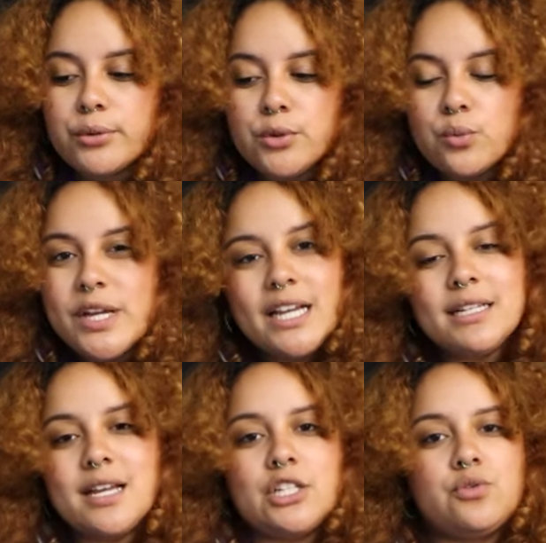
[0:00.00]
Through
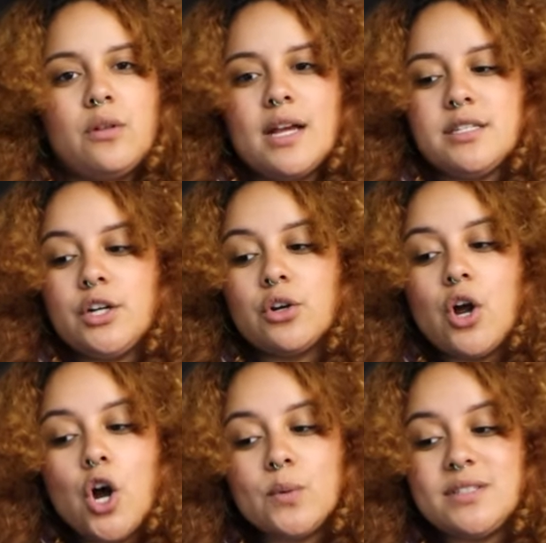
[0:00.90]
recontextualizing
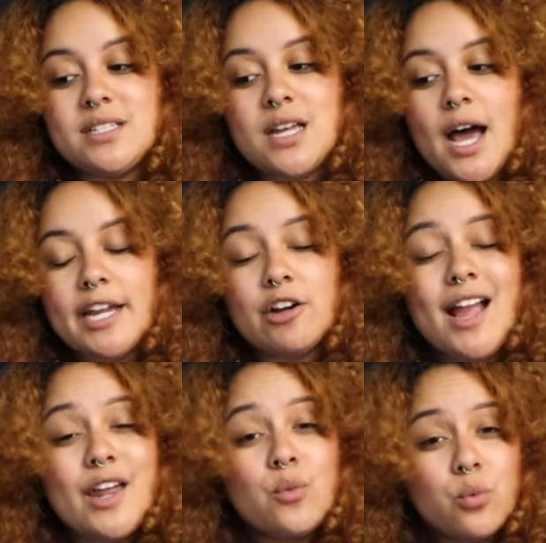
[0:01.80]
her own desire
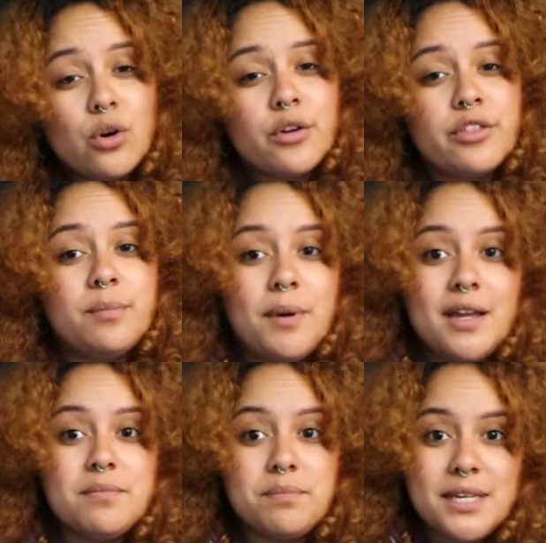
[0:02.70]
and worth
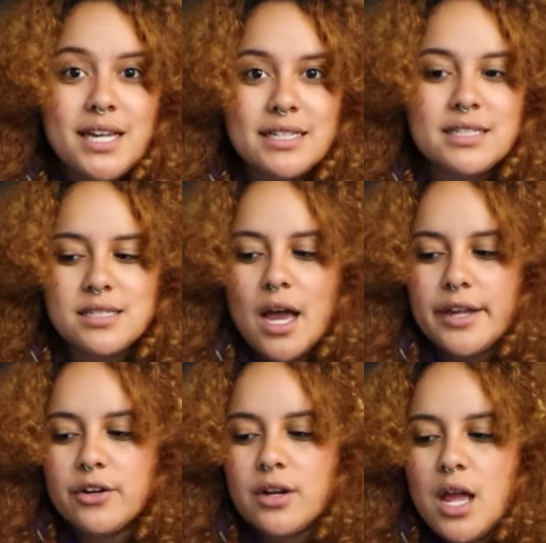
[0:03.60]
by being
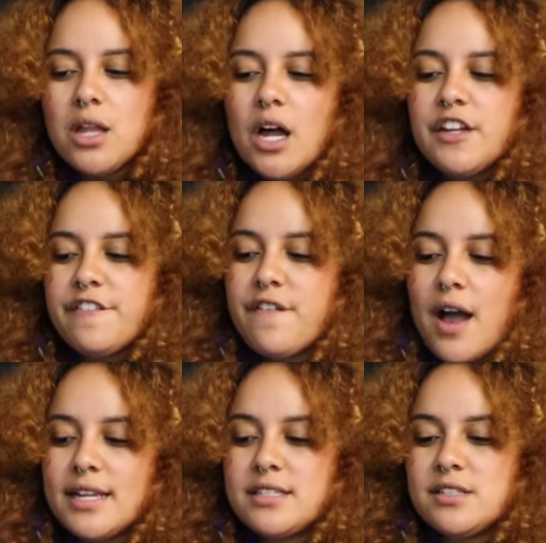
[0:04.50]
desired, Lottie
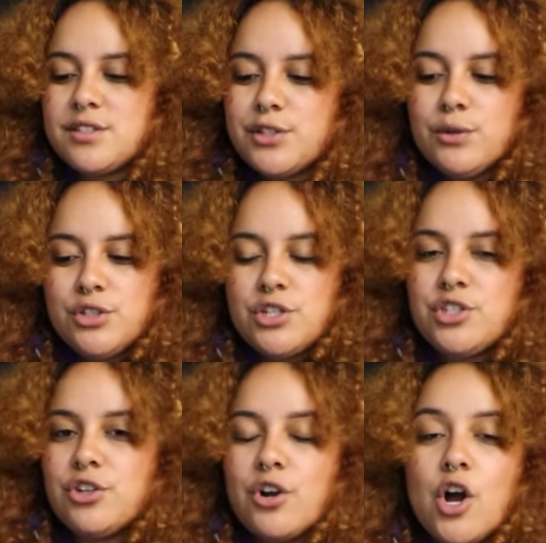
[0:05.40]
finds a solution
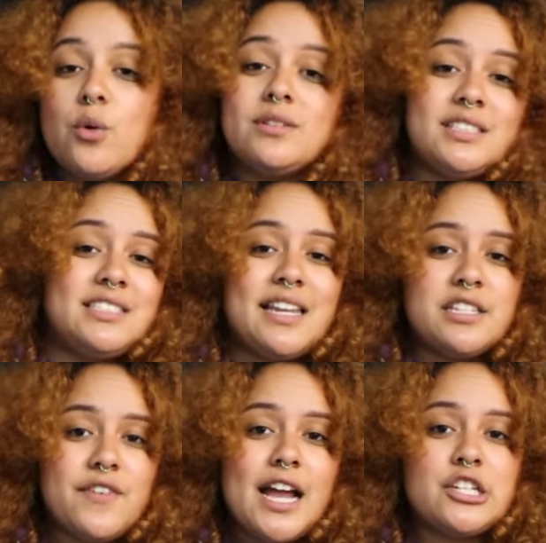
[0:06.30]
to her own
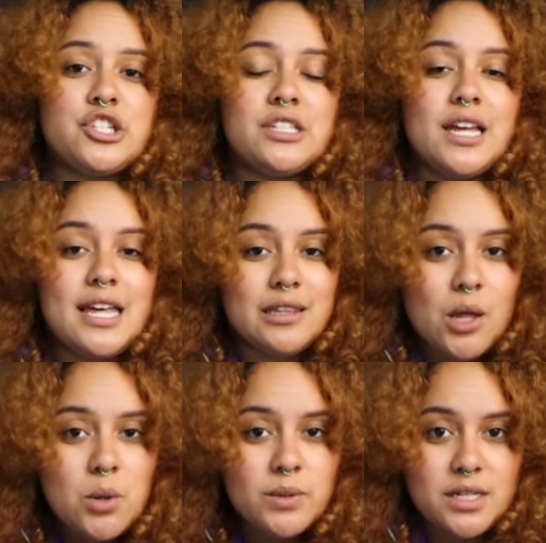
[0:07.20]
dissatisfaction and
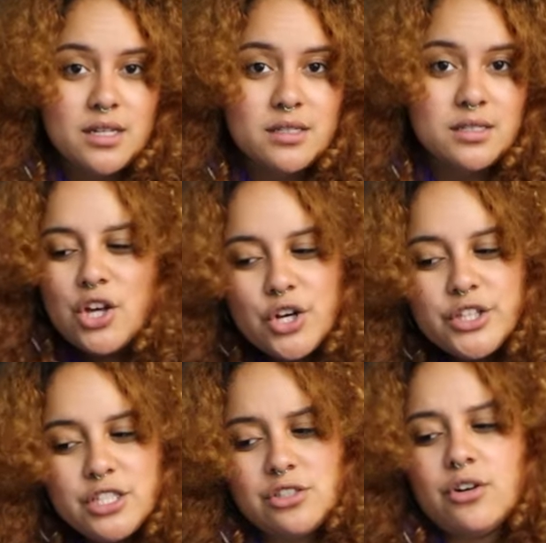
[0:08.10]
loneliness. Could
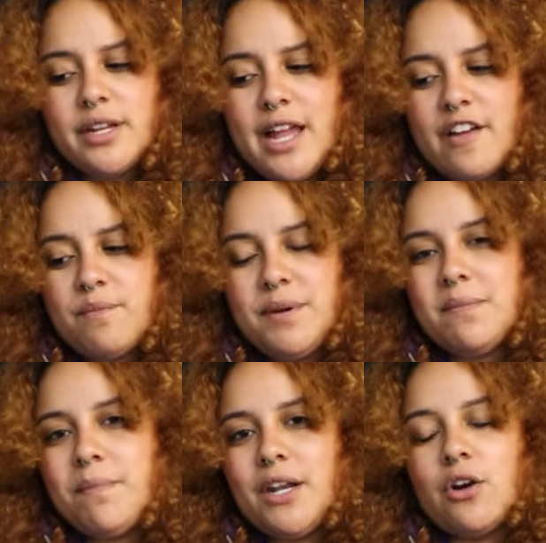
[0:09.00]
this journey have
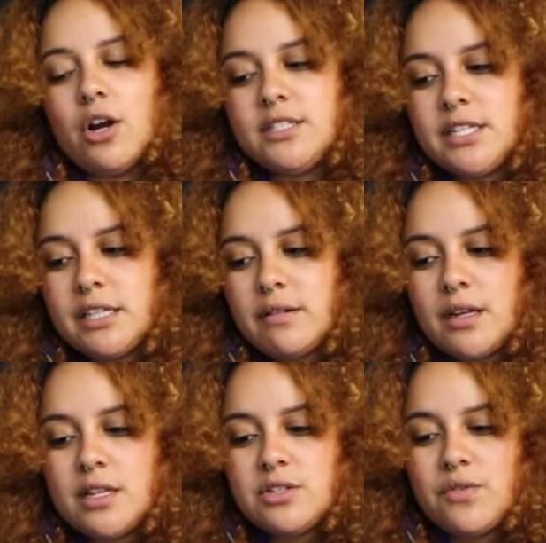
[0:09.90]
been better
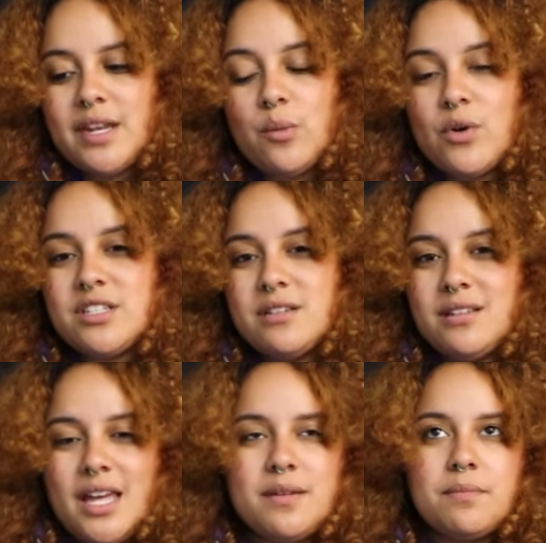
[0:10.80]
articulated so that it wasn't
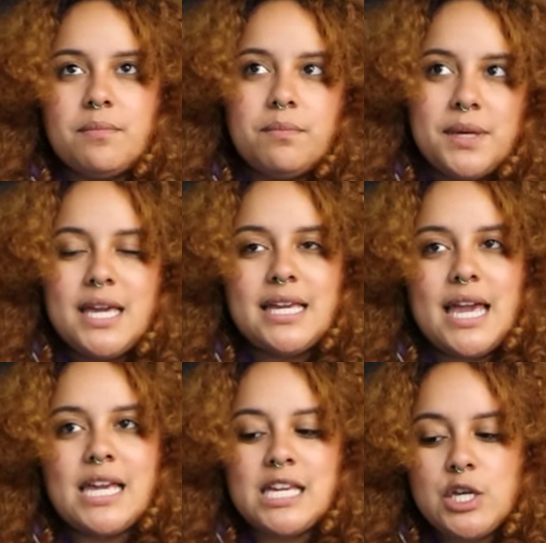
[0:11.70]
like being
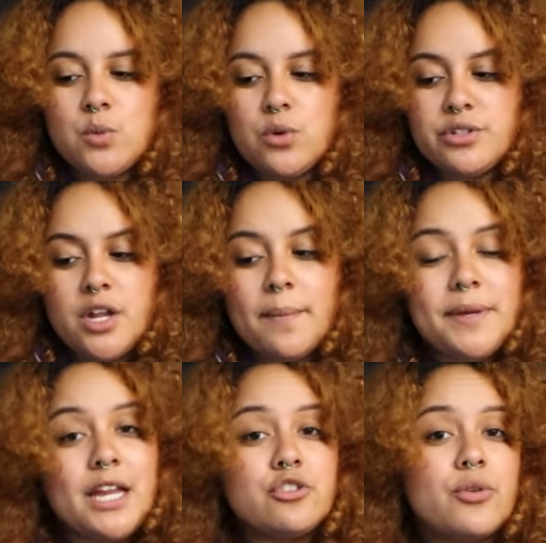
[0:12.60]
gay equals not
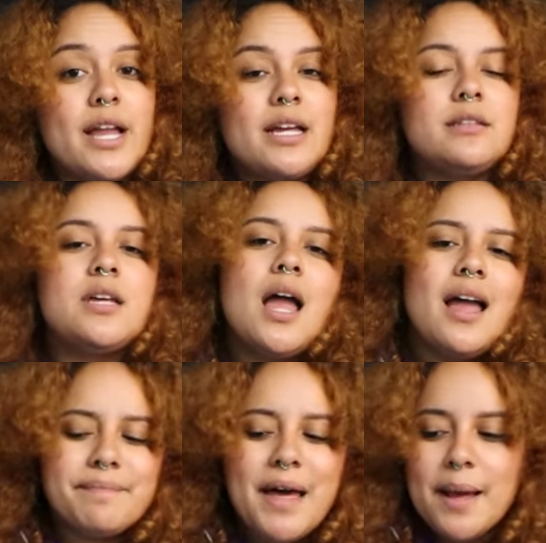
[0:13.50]
being trans?
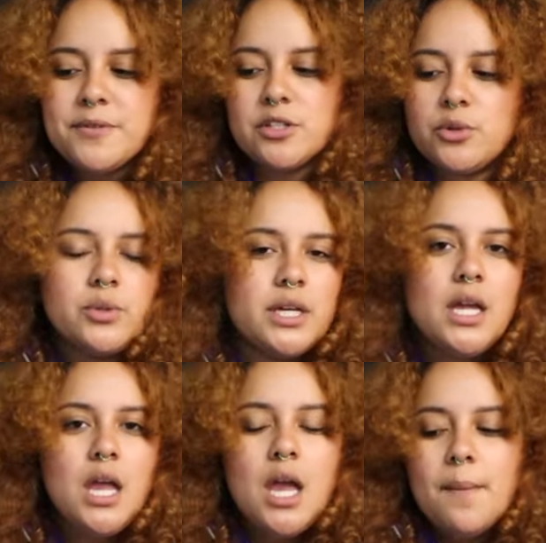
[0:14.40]

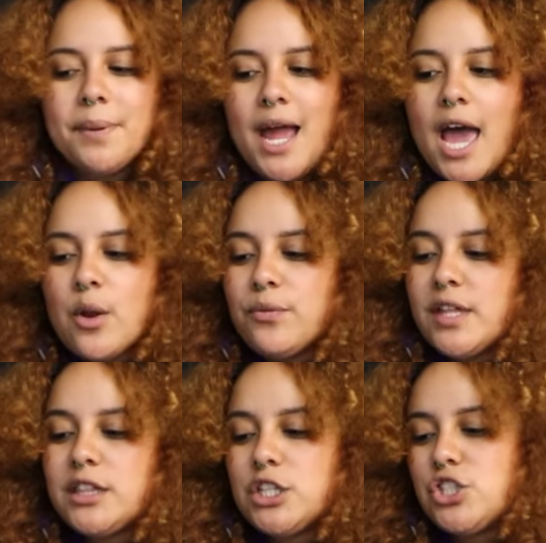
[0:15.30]
Absolutely, but I don't
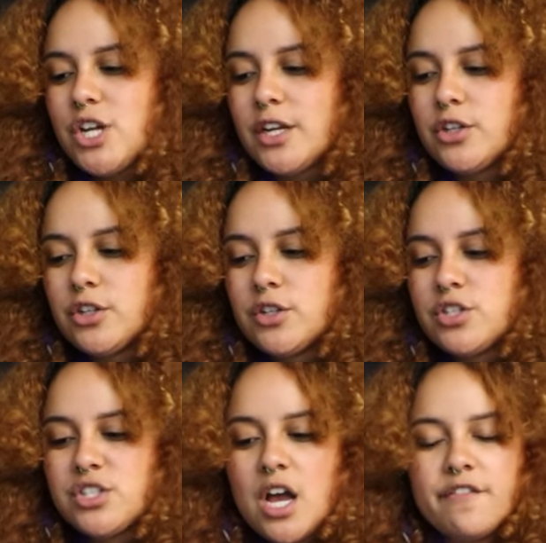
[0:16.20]
think the gender
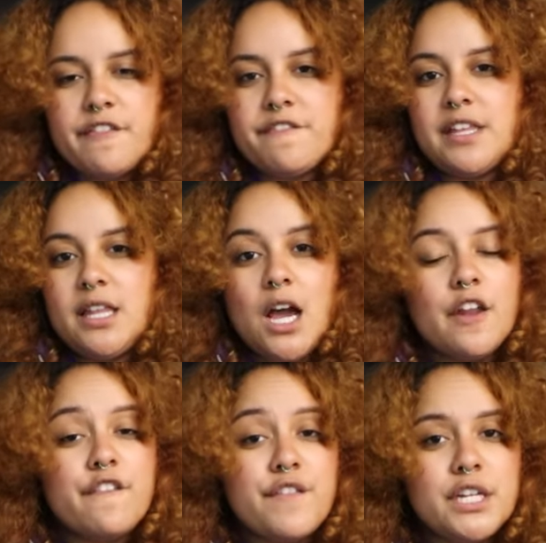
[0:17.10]
stuff feeling
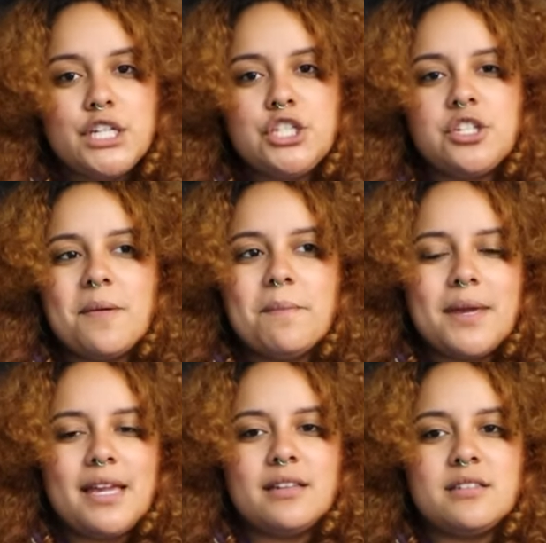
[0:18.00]
unfinished
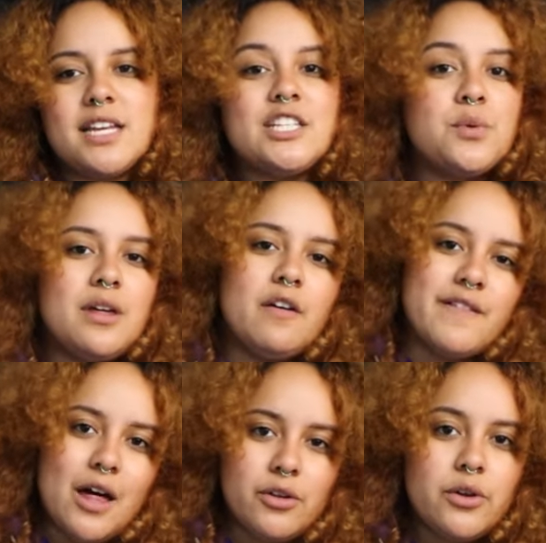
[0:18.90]
means it's without
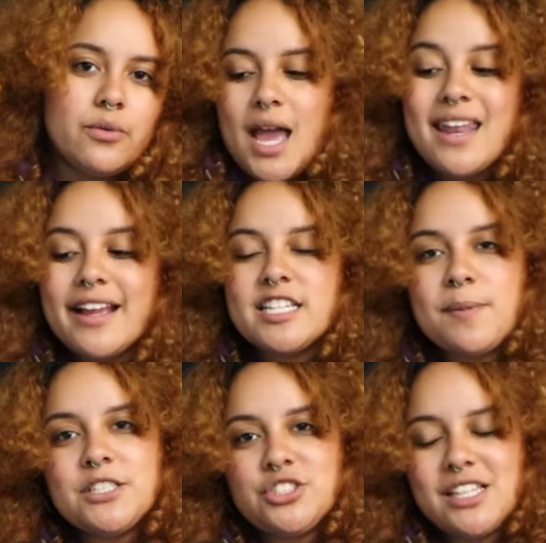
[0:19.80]
value. And I
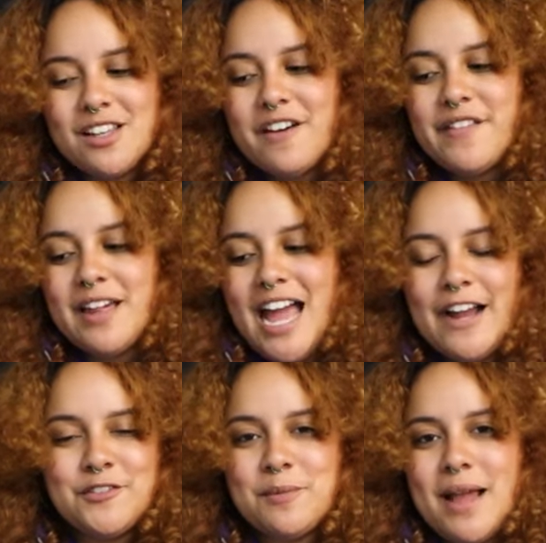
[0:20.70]
especially love that
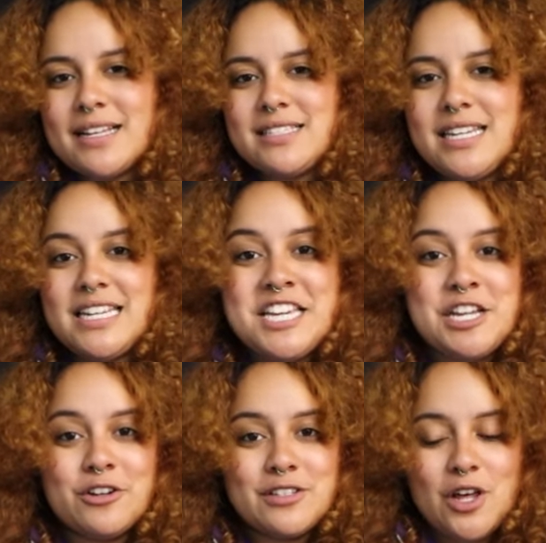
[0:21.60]
after Maxine
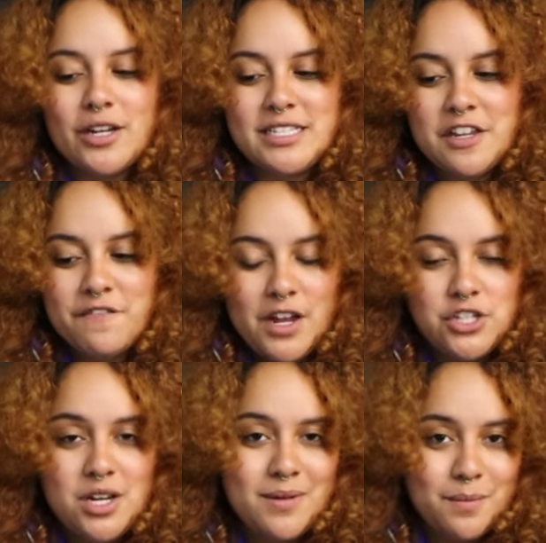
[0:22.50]
hears Lottie's
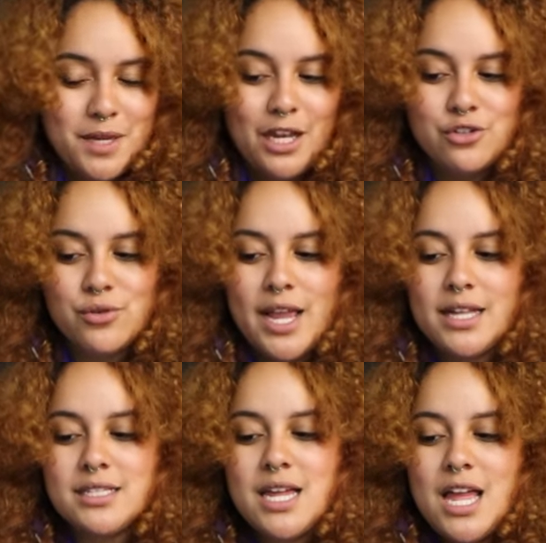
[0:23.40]
confession about being
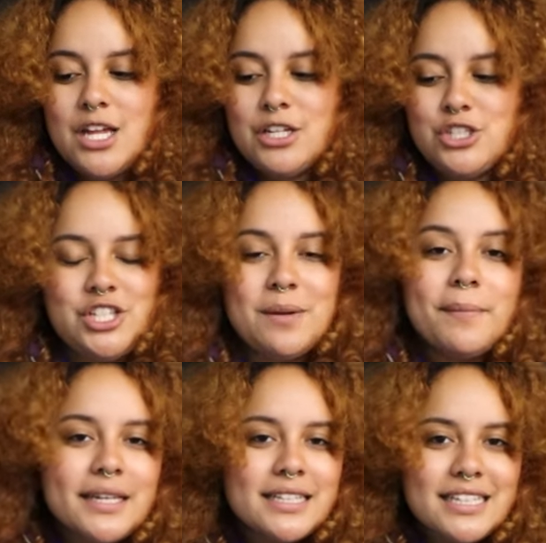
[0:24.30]
trans, she
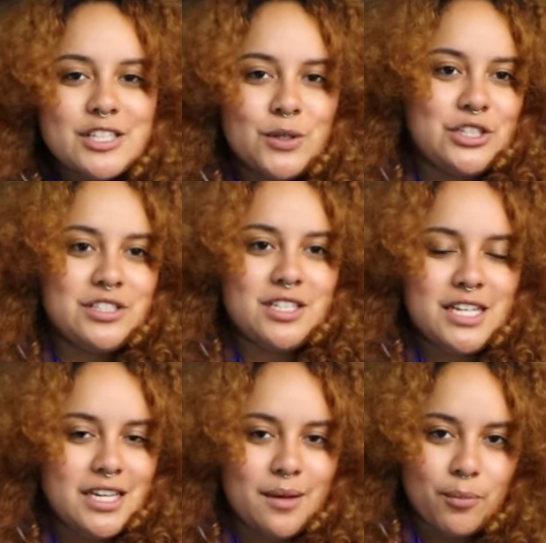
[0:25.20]
immediately switches to
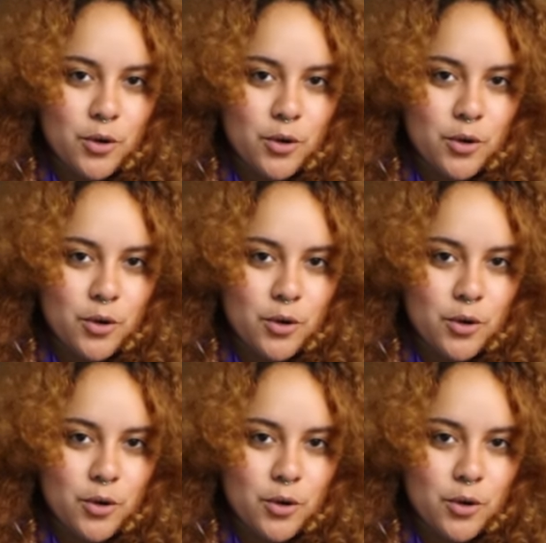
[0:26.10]
he/him